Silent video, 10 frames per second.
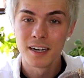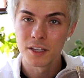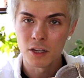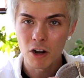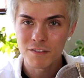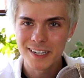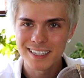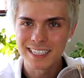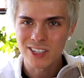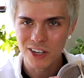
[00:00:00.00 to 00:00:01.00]
The
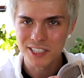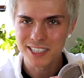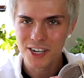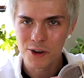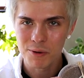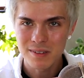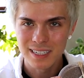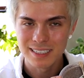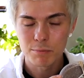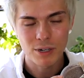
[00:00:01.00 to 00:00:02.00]
larva is also
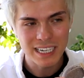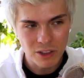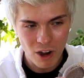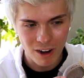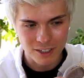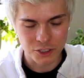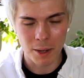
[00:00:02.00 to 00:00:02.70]
pretty large.